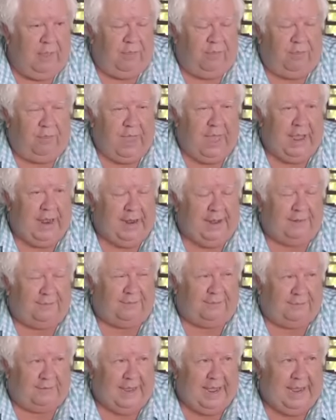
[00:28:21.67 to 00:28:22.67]
That
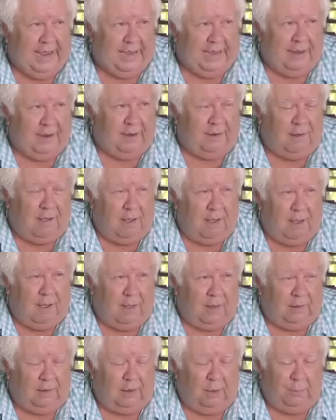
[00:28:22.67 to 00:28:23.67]
has taken
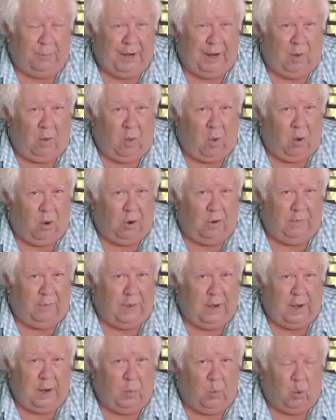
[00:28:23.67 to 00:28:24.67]
a little bit longer
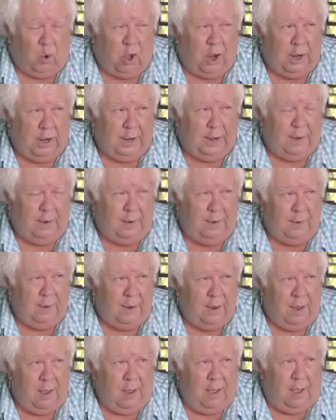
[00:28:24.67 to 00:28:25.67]
than I wanted.
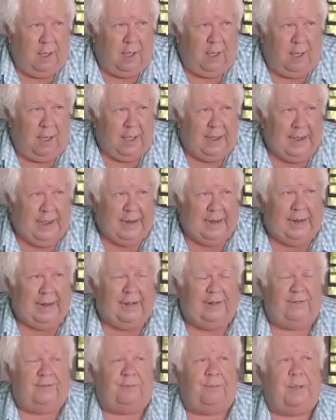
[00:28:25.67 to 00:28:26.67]
And
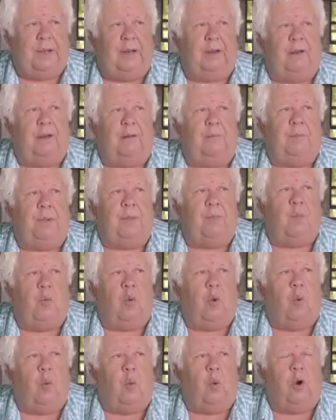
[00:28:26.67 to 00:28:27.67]
has been a little bit
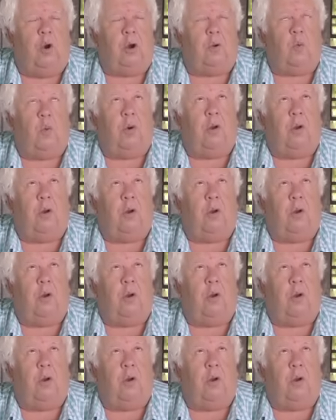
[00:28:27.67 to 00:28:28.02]
more work.